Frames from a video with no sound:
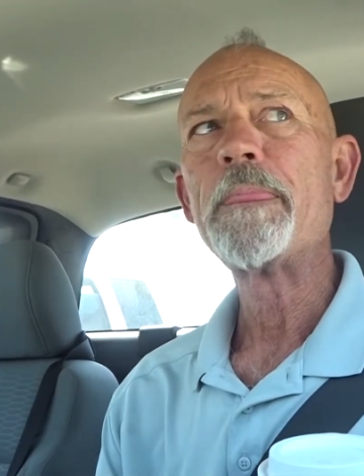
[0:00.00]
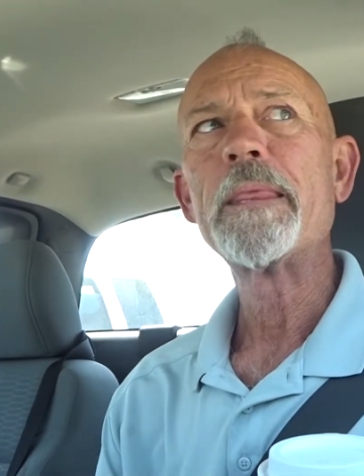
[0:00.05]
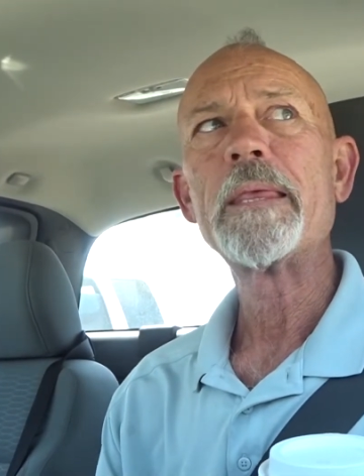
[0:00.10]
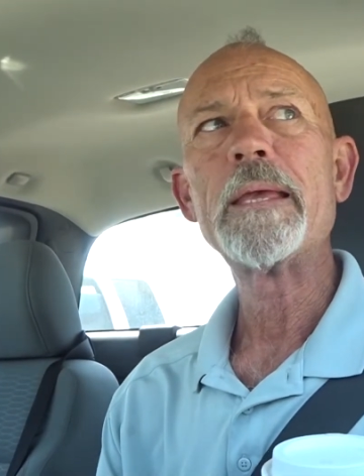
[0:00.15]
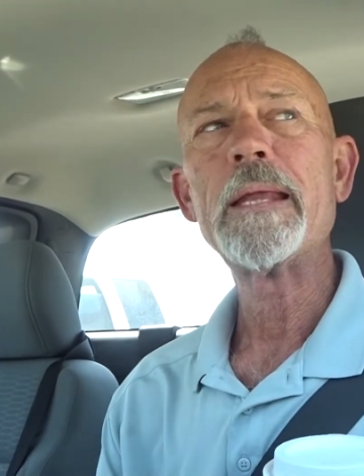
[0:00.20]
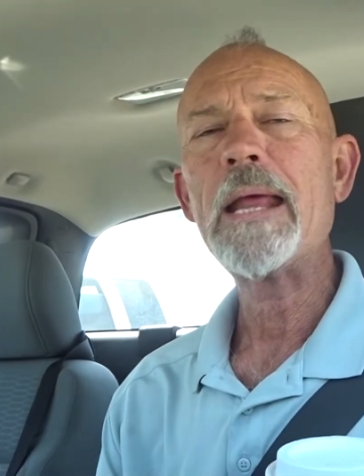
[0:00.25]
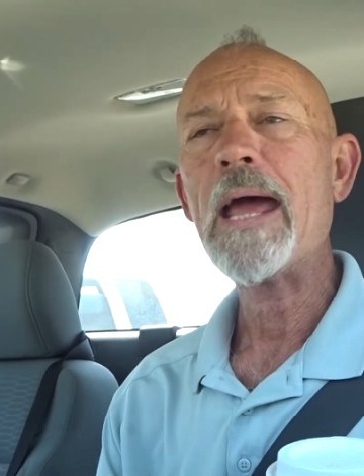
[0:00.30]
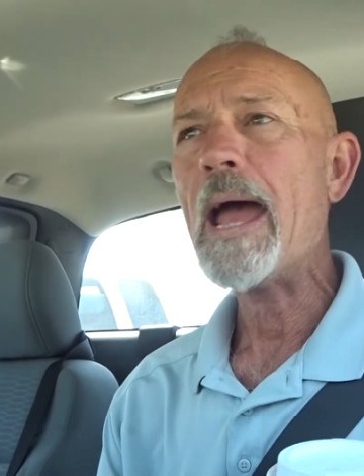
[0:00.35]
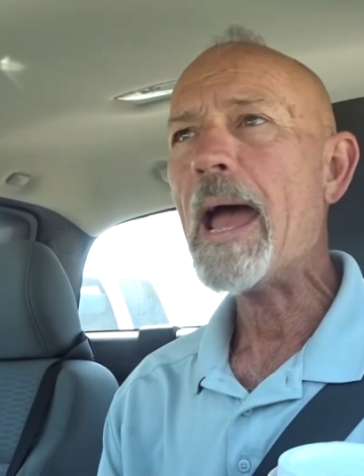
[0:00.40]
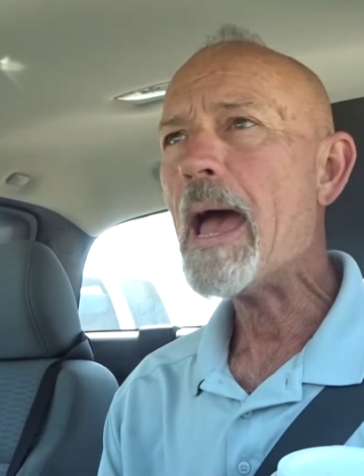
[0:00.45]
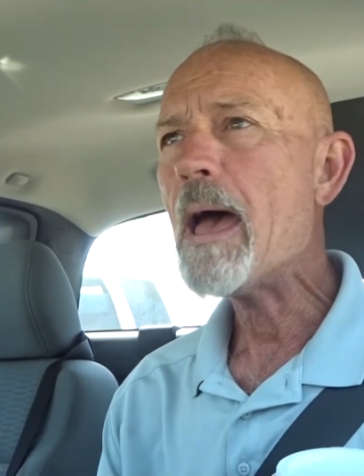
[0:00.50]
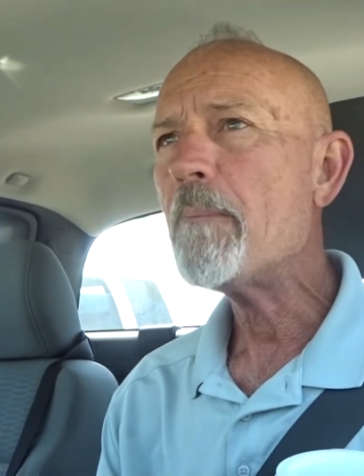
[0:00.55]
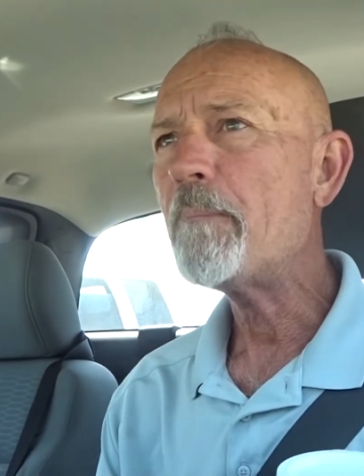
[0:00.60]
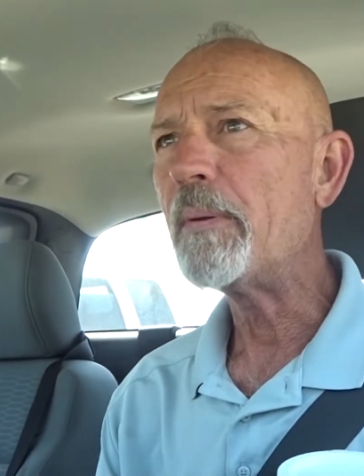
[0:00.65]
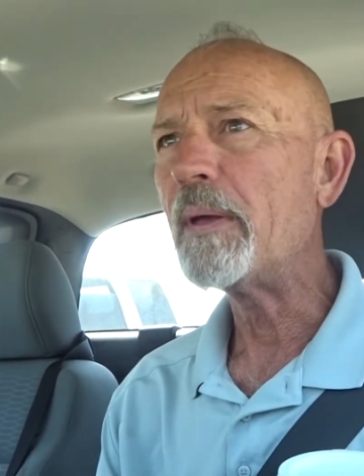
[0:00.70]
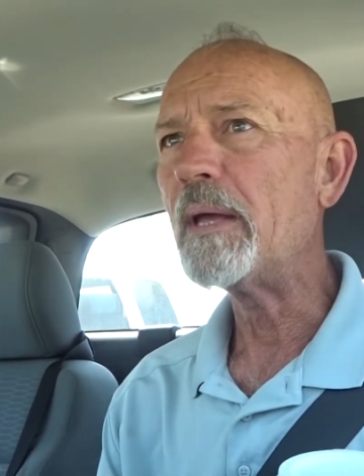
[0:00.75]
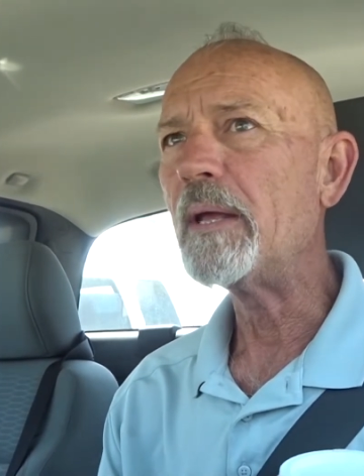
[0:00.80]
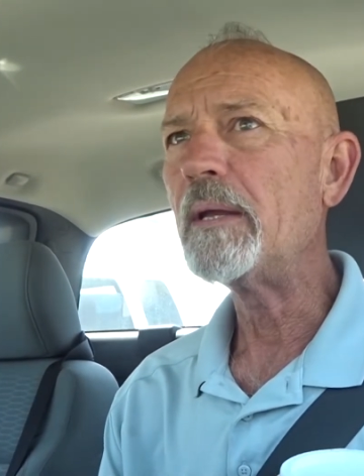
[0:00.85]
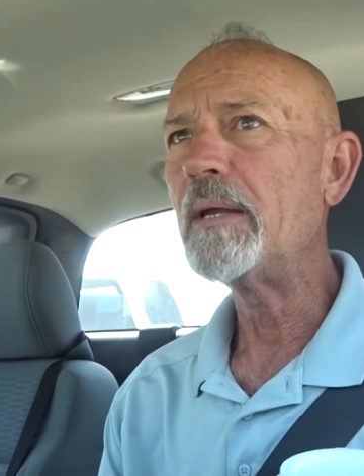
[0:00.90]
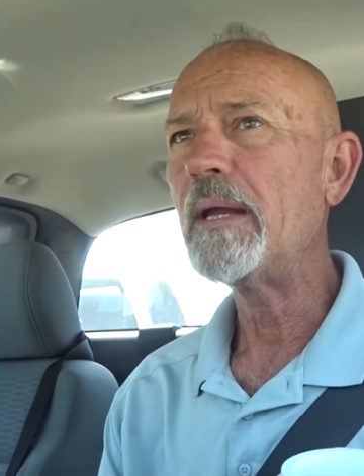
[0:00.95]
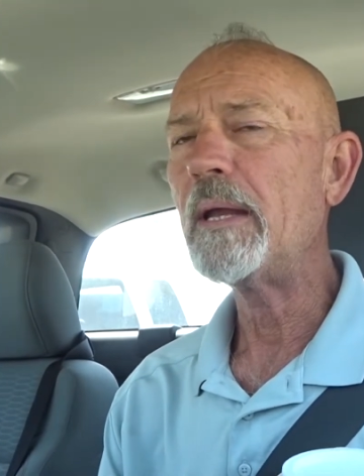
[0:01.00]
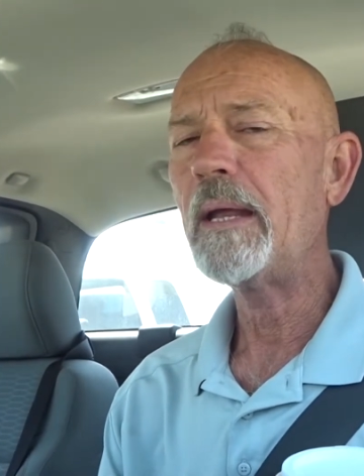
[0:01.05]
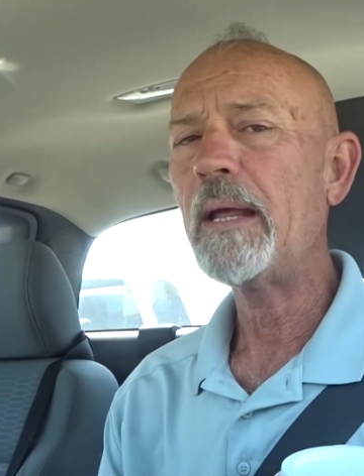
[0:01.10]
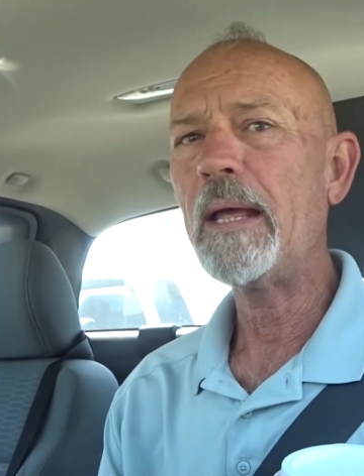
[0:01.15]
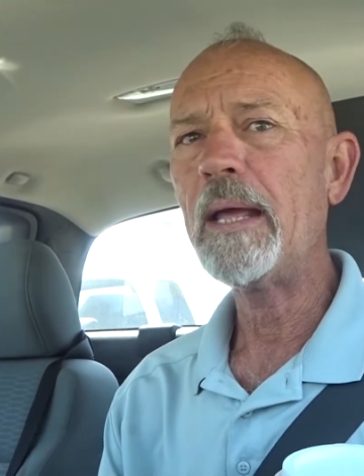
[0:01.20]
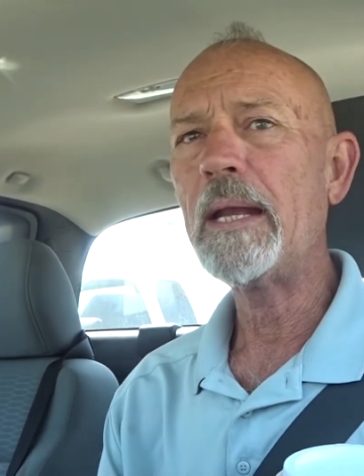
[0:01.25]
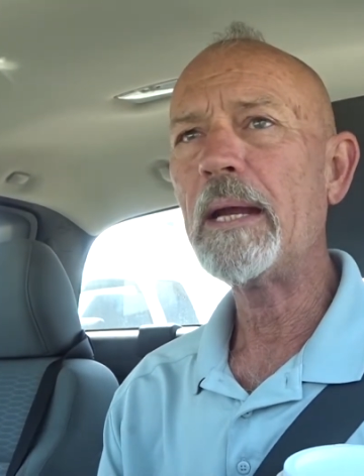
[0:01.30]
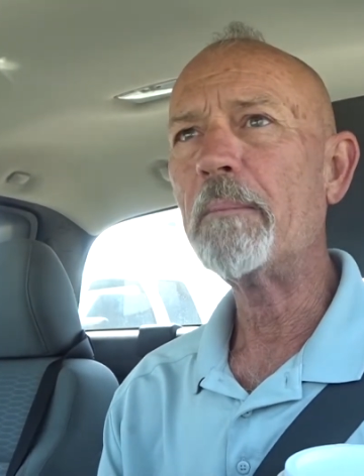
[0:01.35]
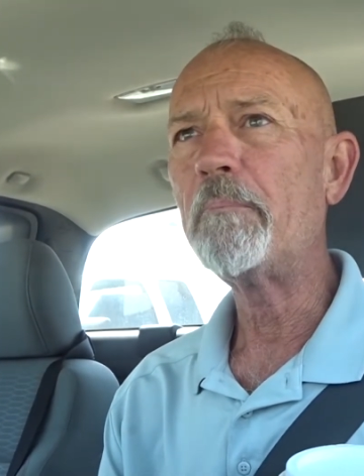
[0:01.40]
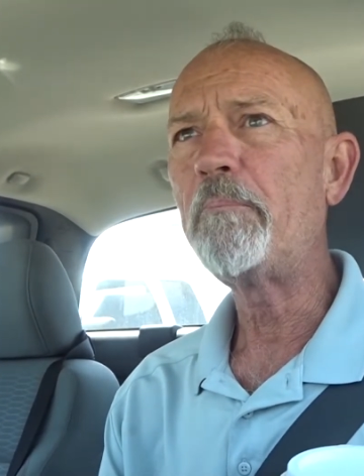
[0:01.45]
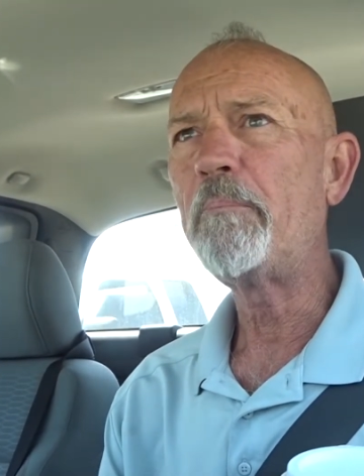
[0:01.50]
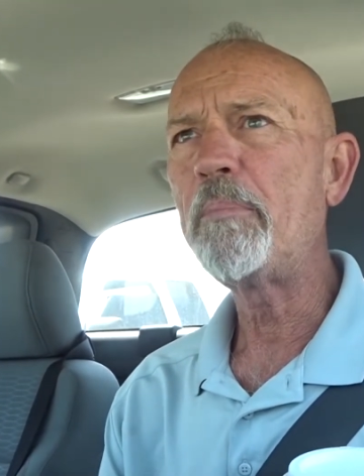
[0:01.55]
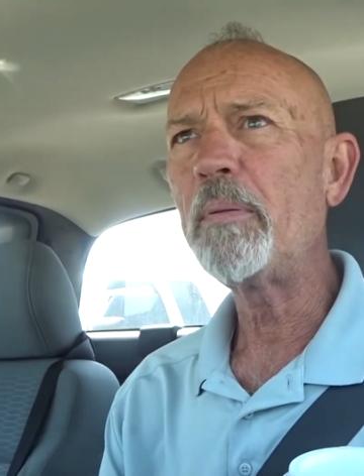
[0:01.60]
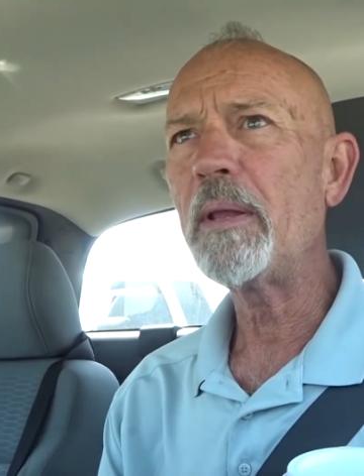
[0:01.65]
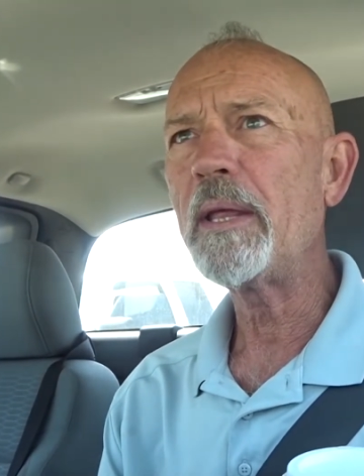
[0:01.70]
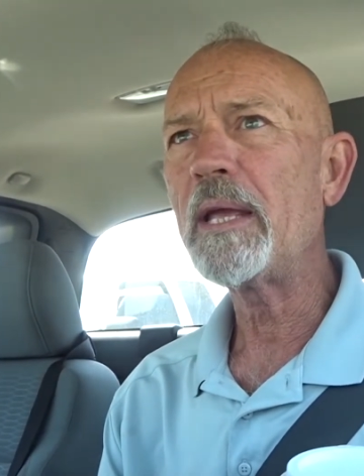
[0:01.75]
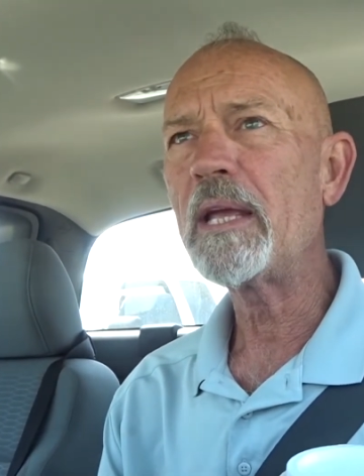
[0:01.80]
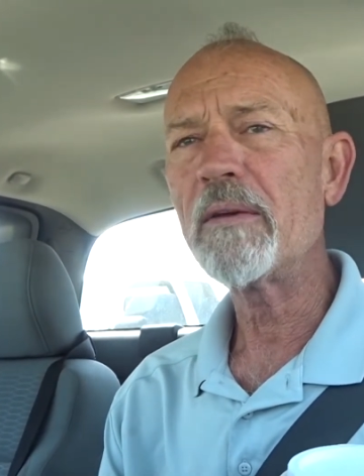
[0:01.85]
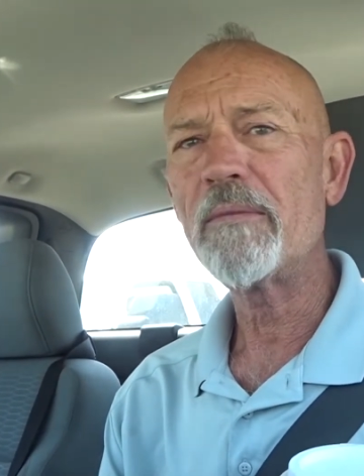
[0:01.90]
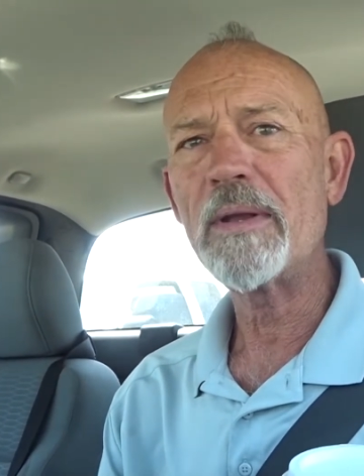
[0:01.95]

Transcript: can happen in a blink